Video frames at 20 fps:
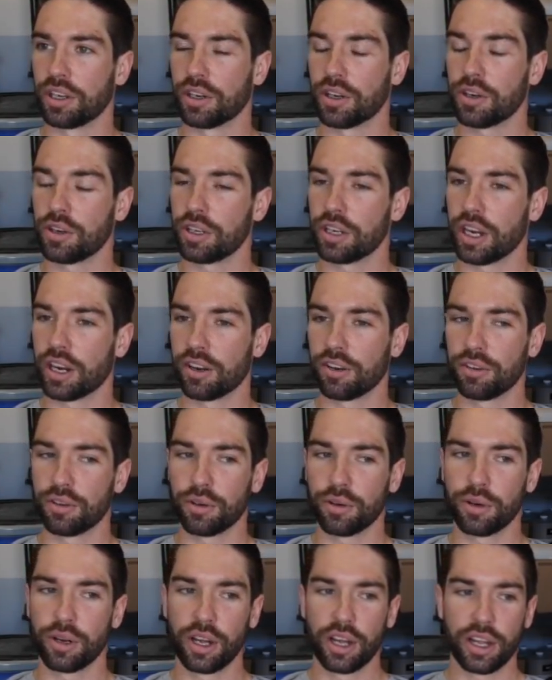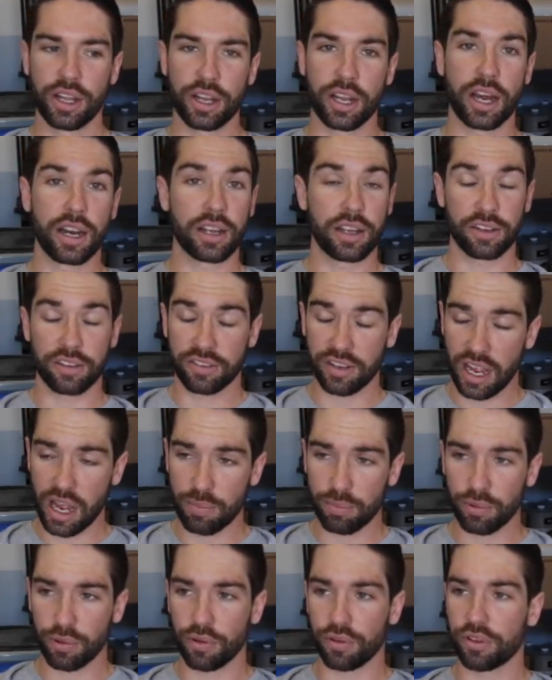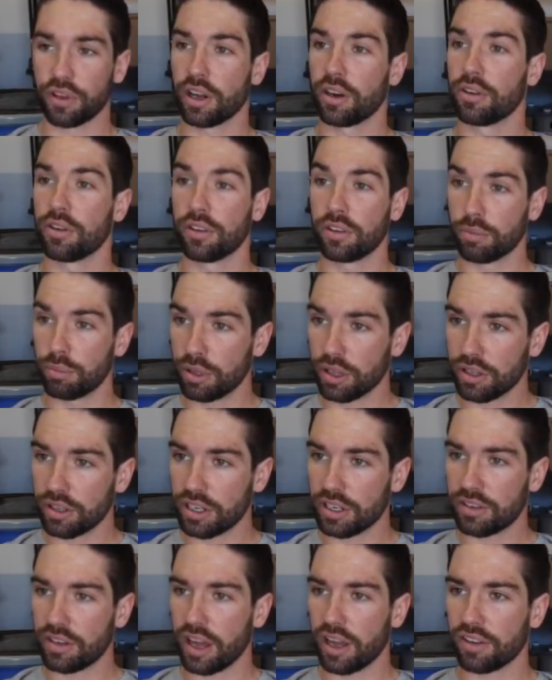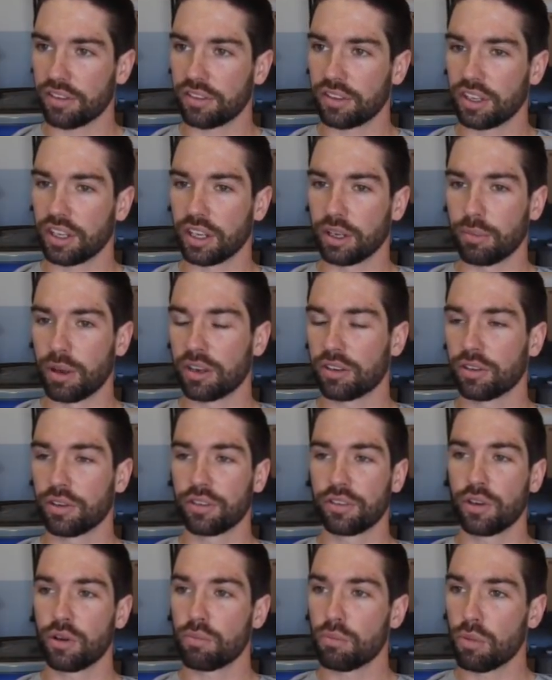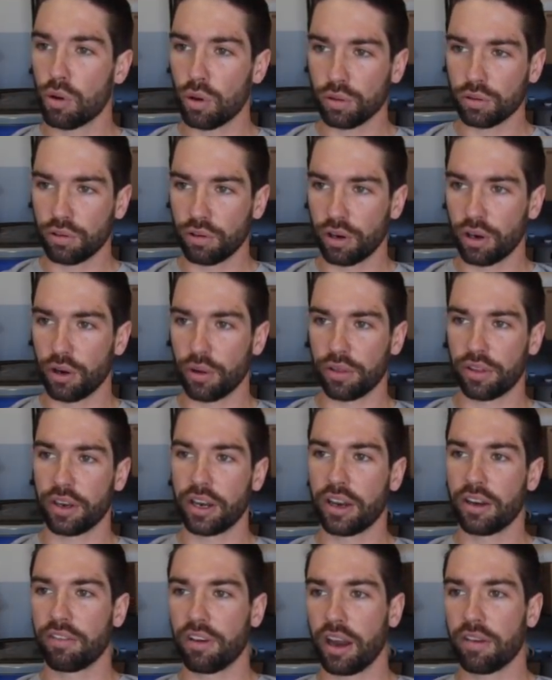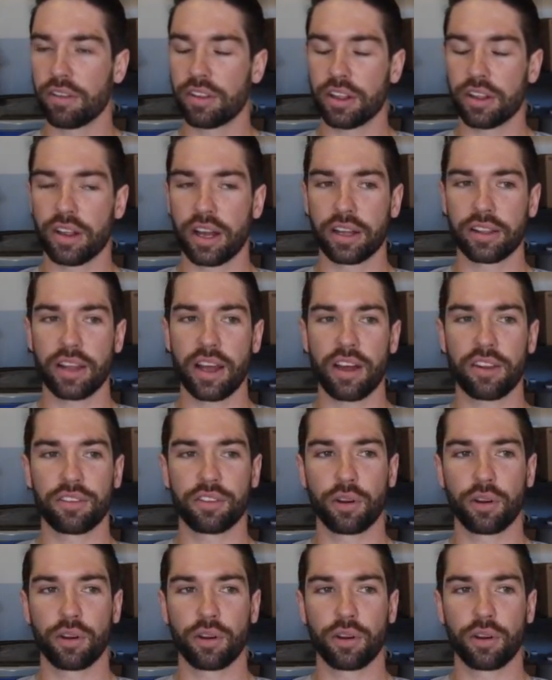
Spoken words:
You know, you got to get samples, you got to do stability testing, make sure no mold growth and everything like that.